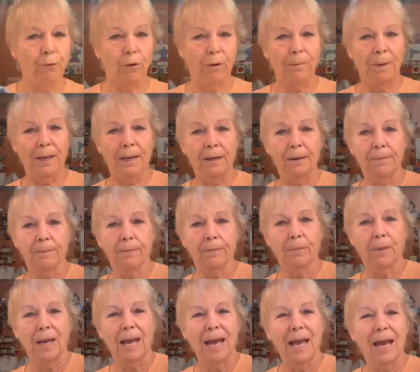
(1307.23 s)
in.
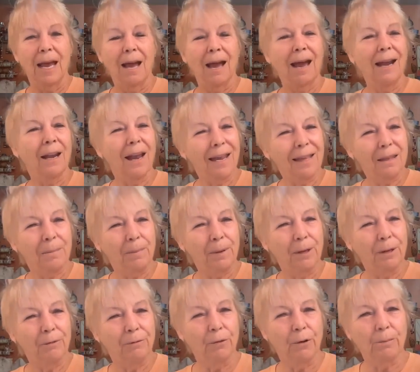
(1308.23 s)
I like the
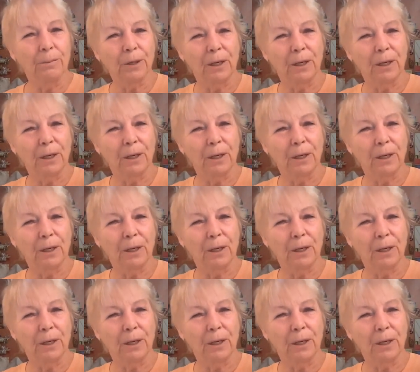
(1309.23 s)
pillow forms